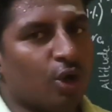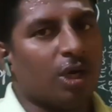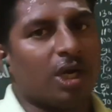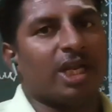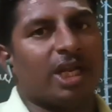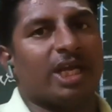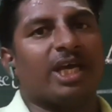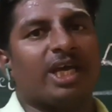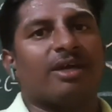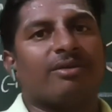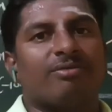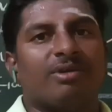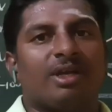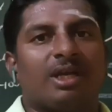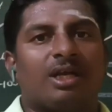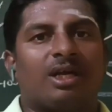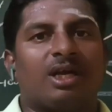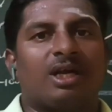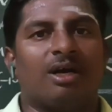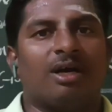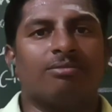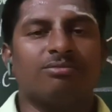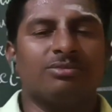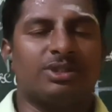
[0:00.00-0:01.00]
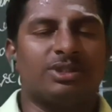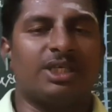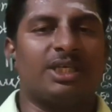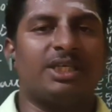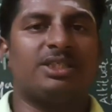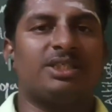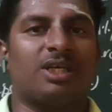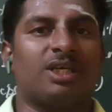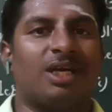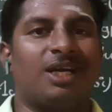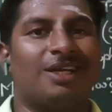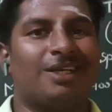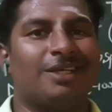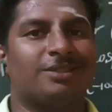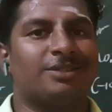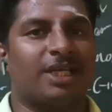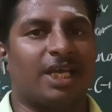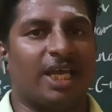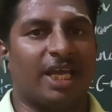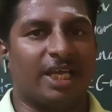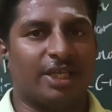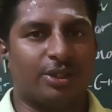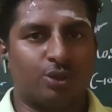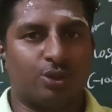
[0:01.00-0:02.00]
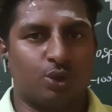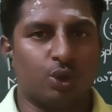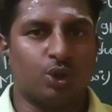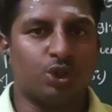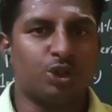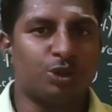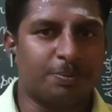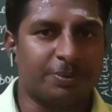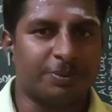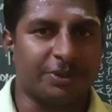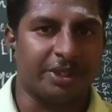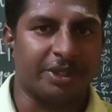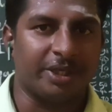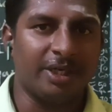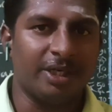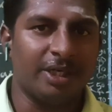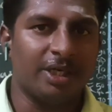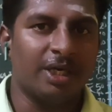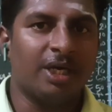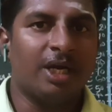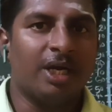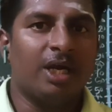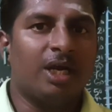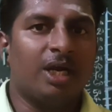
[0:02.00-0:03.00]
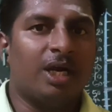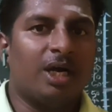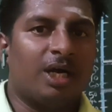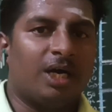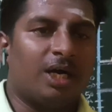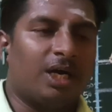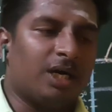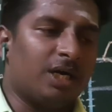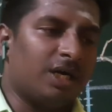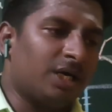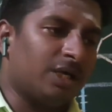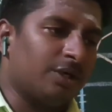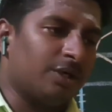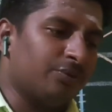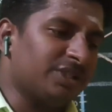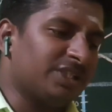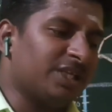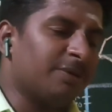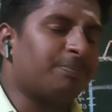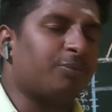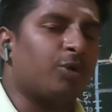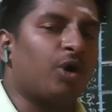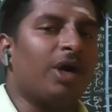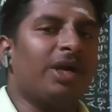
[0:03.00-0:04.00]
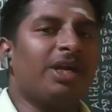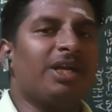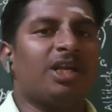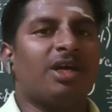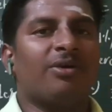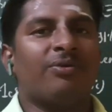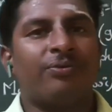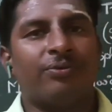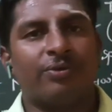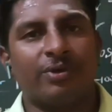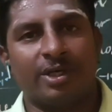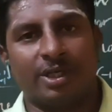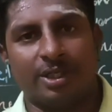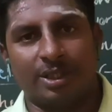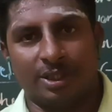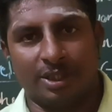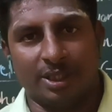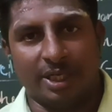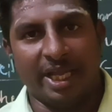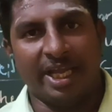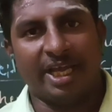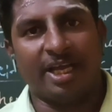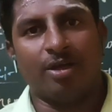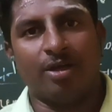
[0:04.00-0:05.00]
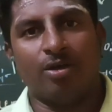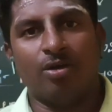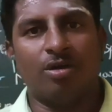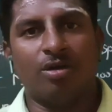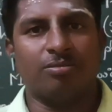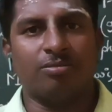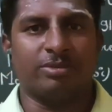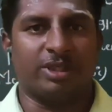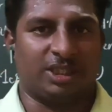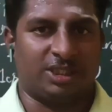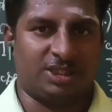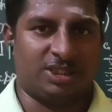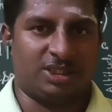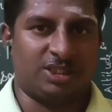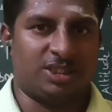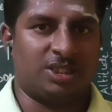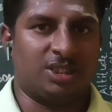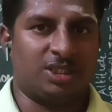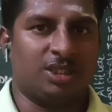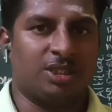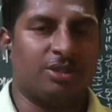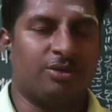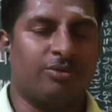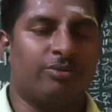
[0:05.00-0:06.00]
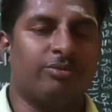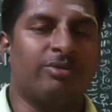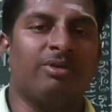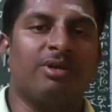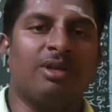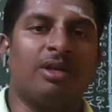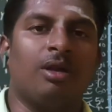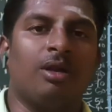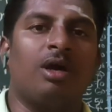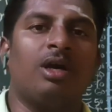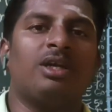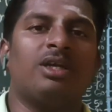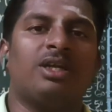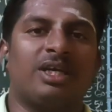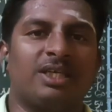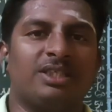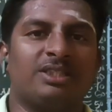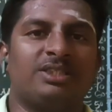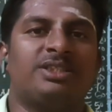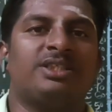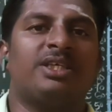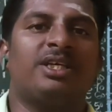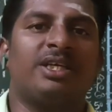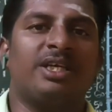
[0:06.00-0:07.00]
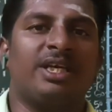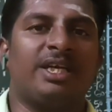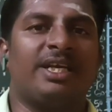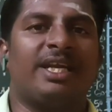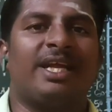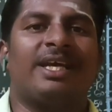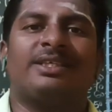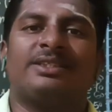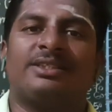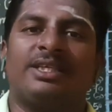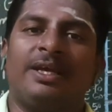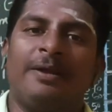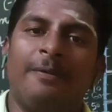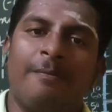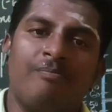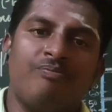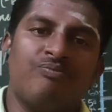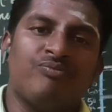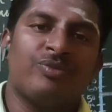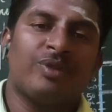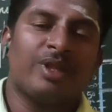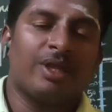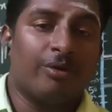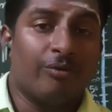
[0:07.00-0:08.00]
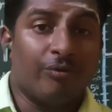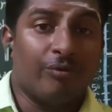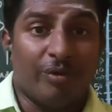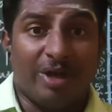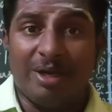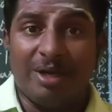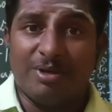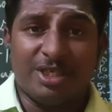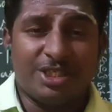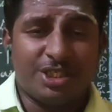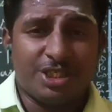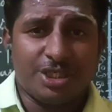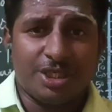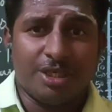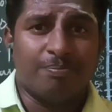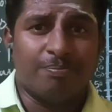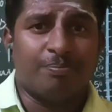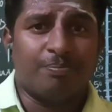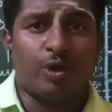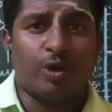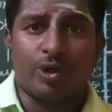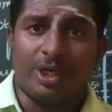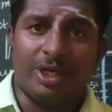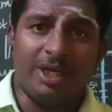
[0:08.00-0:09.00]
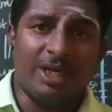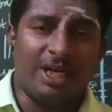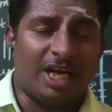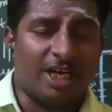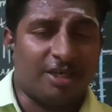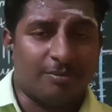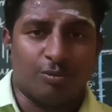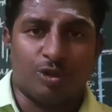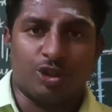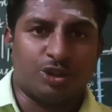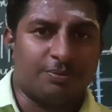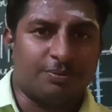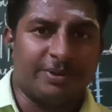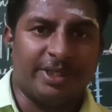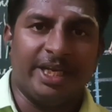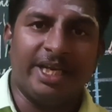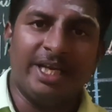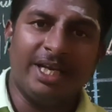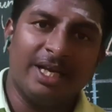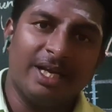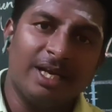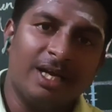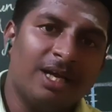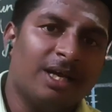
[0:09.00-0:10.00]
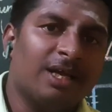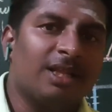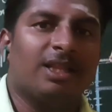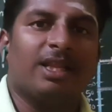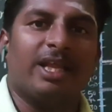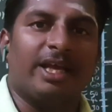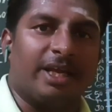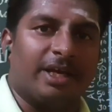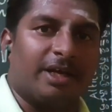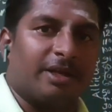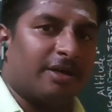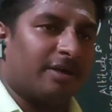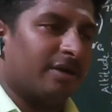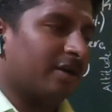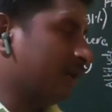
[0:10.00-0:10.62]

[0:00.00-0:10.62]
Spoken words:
layer will come, that is called as exosphere. With the point of economics, we will not consider it as a very much important atmospheric layer,